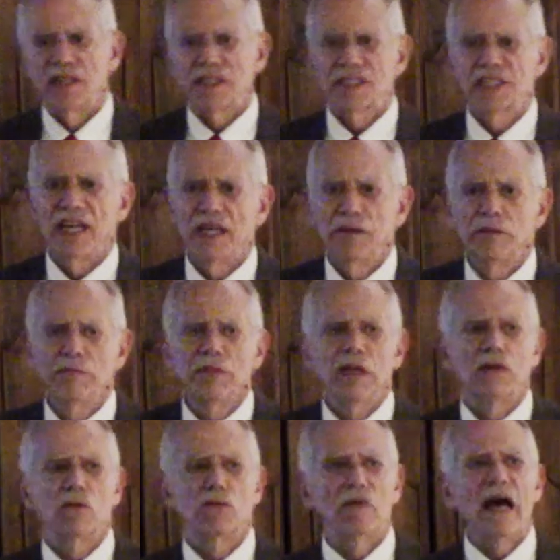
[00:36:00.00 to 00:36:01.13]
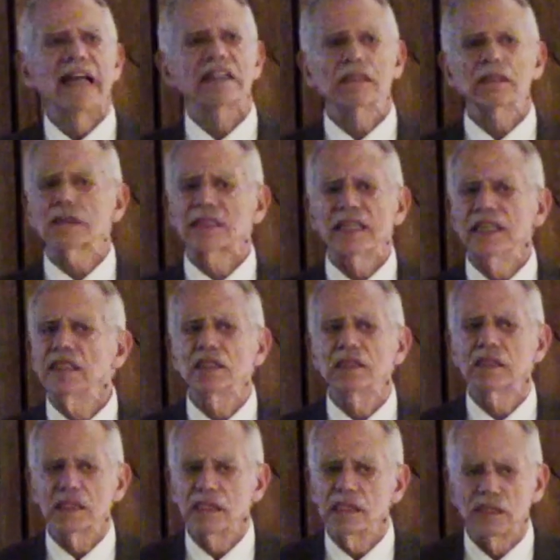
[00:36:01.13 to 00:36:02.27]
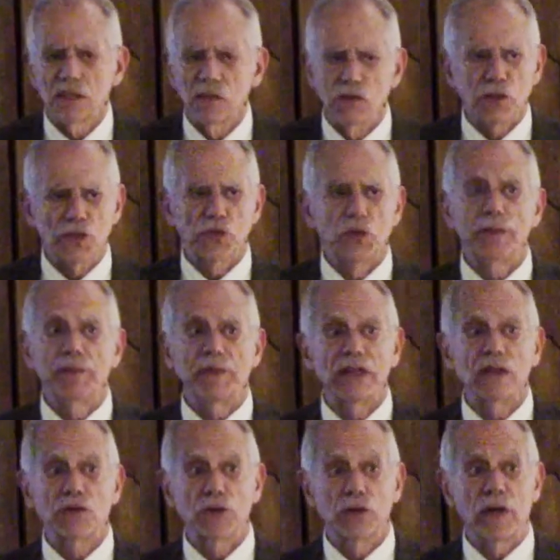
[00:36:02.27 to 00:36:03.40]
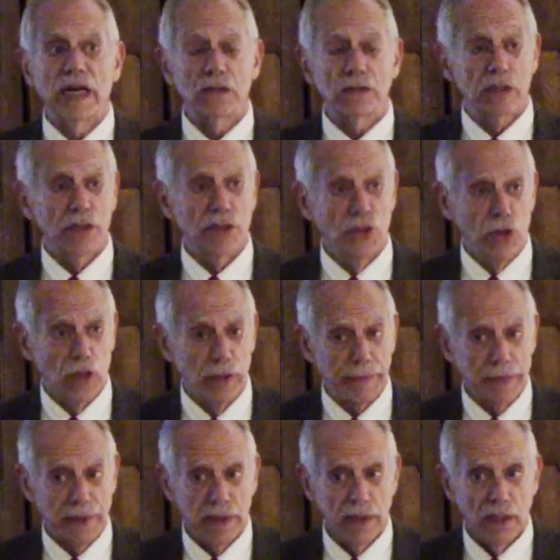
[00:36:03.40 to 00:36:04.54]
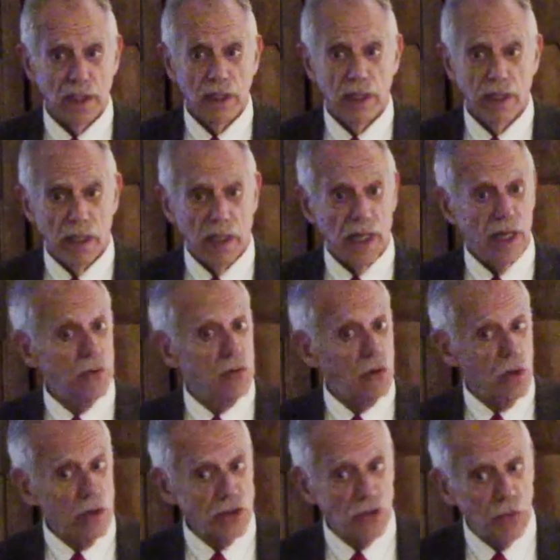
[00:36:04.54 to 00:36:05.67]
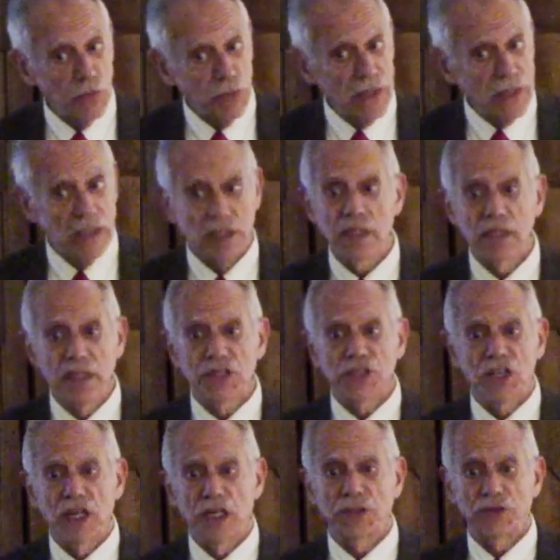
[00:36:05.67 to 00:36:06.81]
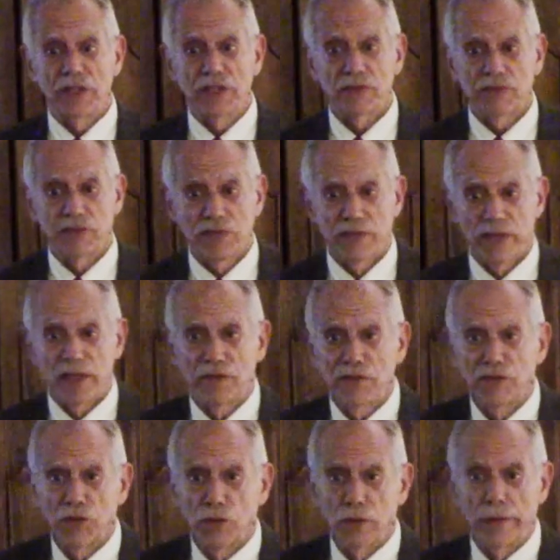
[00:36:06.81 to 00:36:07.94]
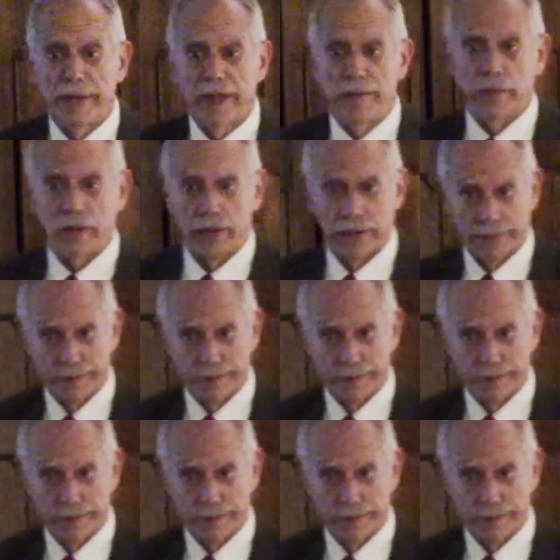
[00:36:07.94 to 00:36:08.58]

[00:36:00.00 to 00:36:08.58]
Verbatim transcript: the same radical tendencies that were sweeping throughout Europe and were also present in this country, if any of you remember,